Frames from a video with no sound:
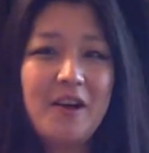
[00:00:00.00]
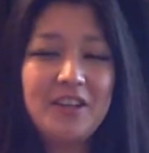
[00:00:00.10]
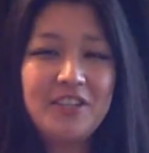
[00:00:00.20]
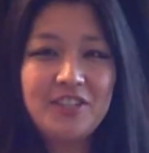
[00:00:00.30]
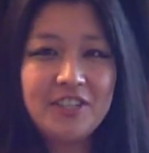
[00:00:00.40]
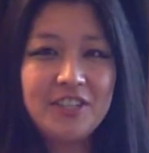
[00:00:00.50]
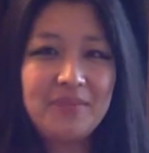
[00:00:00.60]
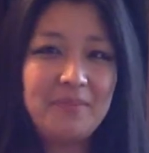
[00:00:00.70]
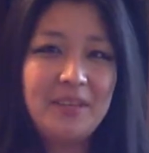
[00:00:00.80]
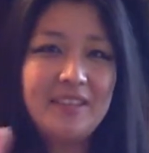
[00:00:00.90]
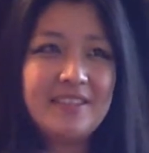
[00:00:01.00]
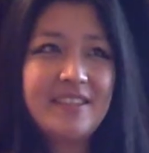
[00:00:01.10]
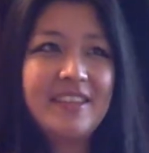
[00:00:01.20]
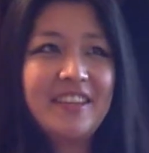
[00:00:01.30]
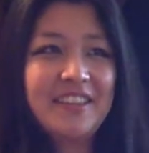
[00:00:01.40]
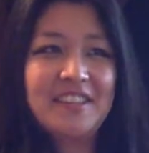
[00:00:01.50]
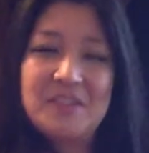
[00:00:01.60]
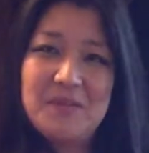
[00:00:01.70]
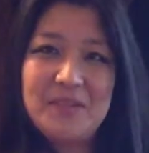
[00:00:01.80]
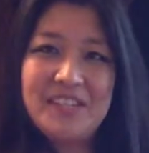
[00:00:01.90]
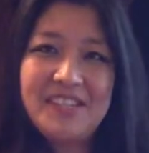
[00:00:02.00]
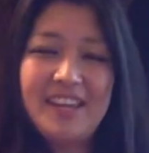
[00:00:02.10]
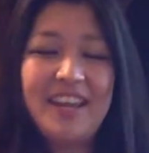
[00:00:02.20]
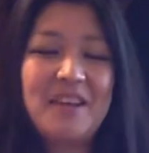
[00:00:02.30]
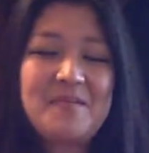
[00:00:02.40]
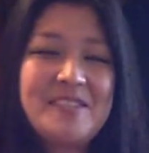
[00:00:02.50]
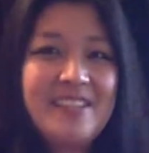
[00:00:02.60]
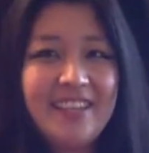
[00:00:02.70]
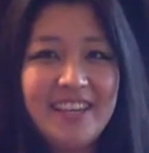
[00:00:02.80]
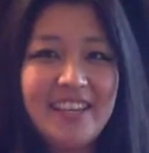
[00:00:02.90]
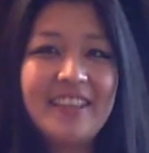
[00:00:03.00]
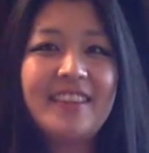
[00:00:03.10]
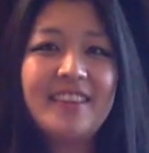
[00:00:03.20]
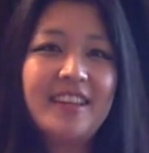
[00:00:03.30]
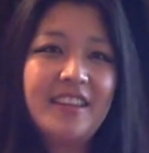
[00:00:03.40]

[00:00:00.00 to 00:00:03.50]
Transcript: oh, I shouldn't be seeing this image and I'm seeing it.